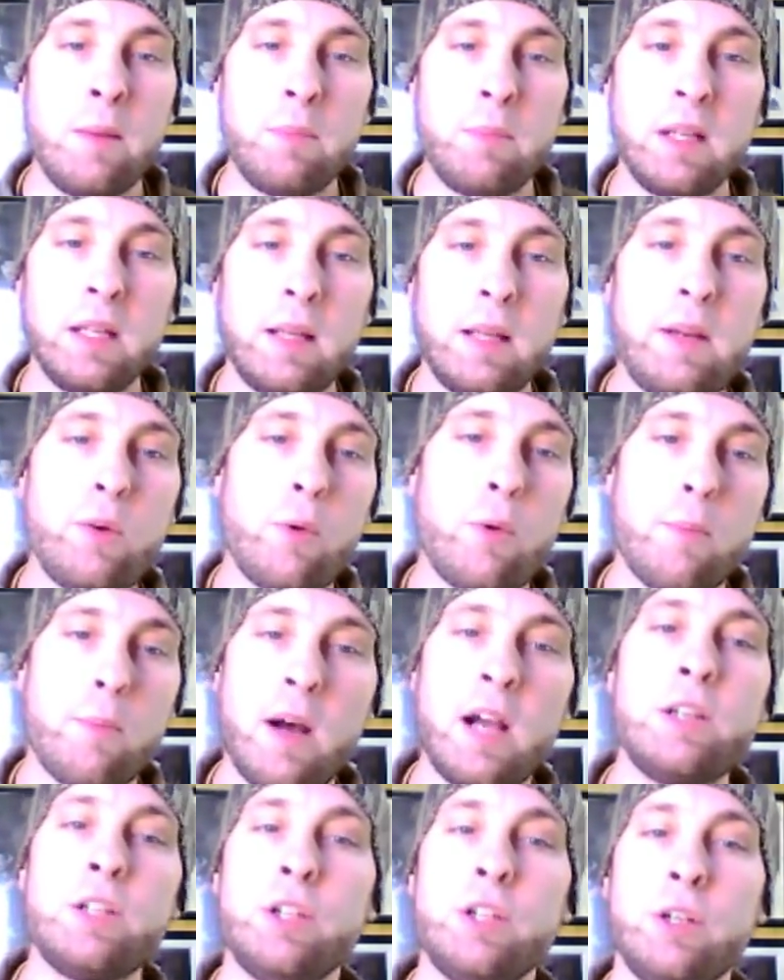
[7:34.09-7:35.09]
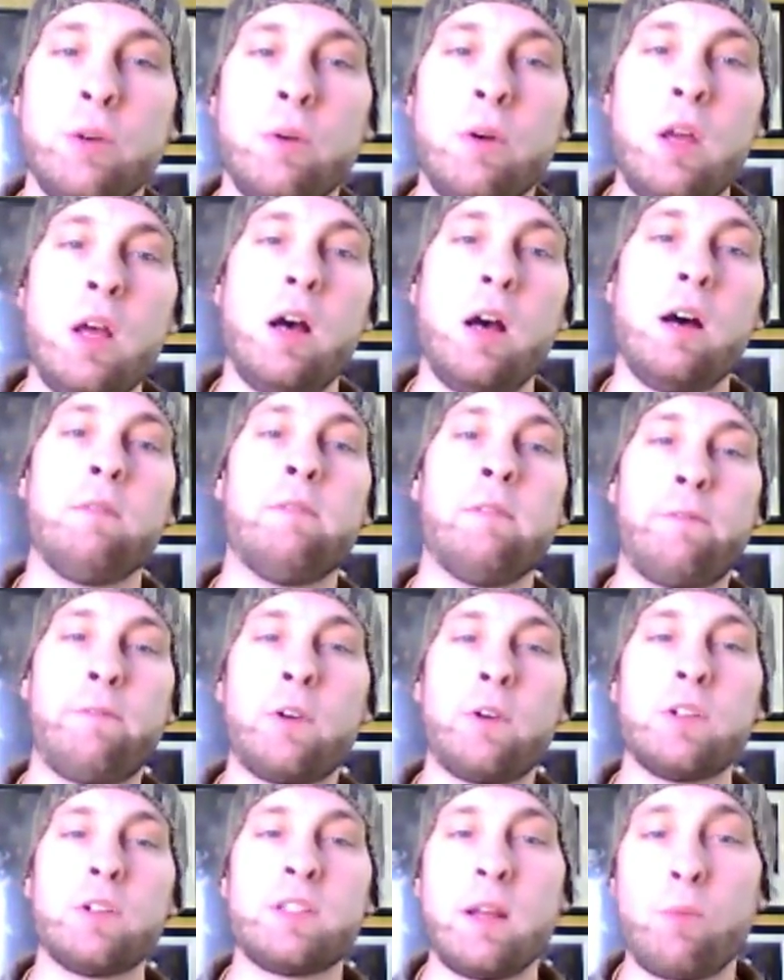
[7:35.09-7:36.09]
But let me remind you of a
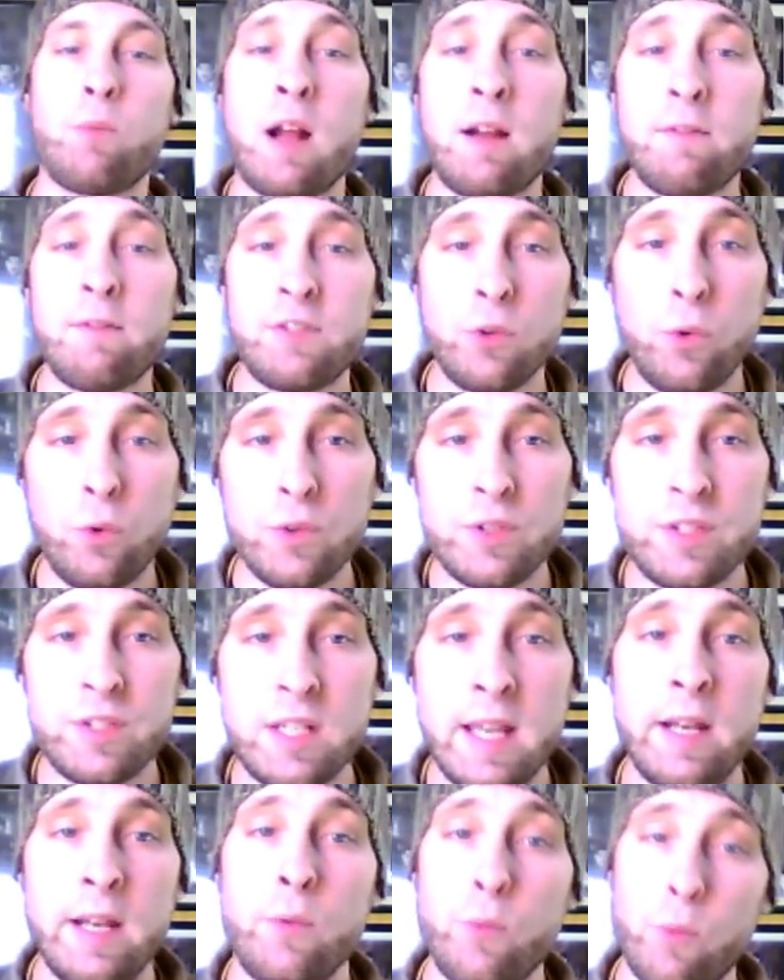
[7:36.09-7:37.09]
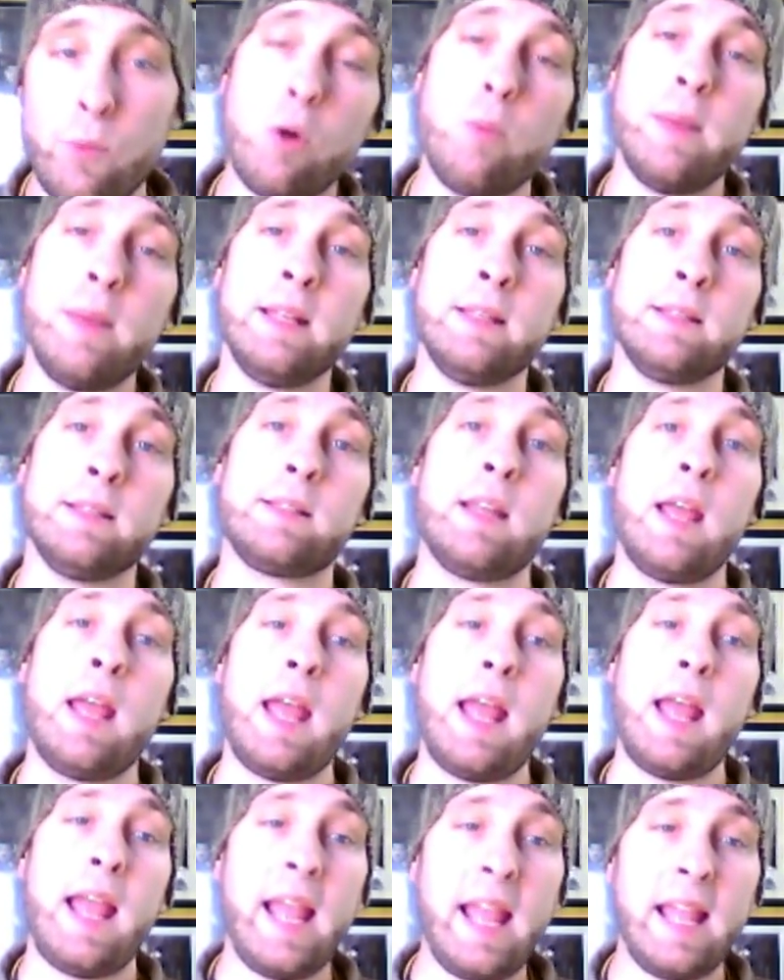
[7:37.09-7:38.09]
verse that Rav Shaul said in Romans
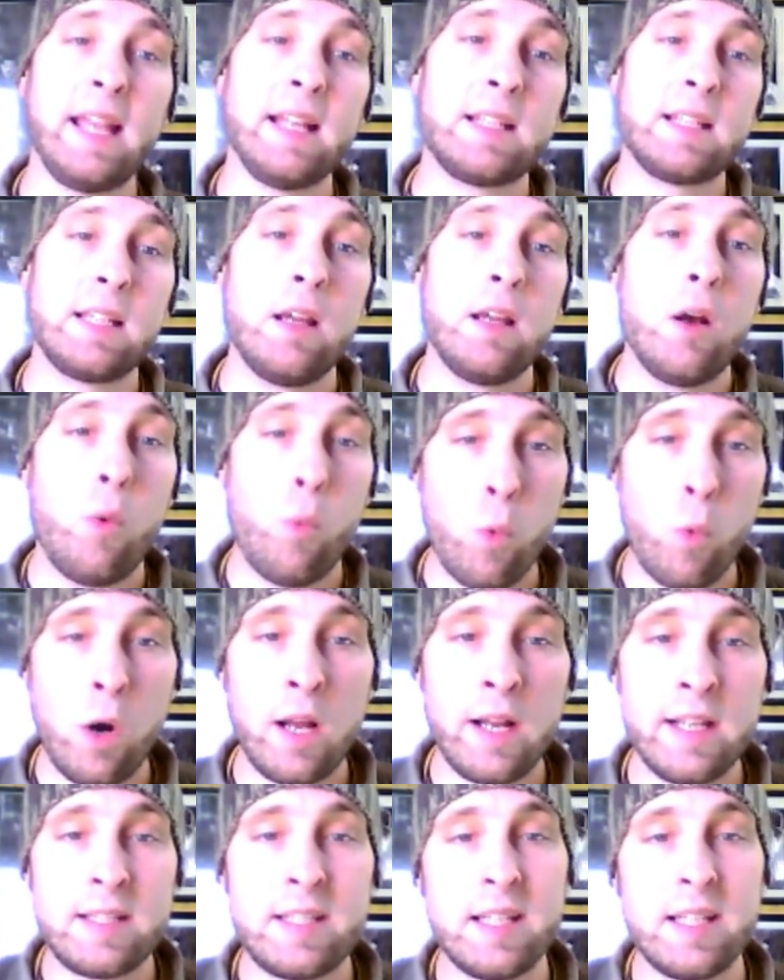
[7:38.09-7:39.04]
8:1.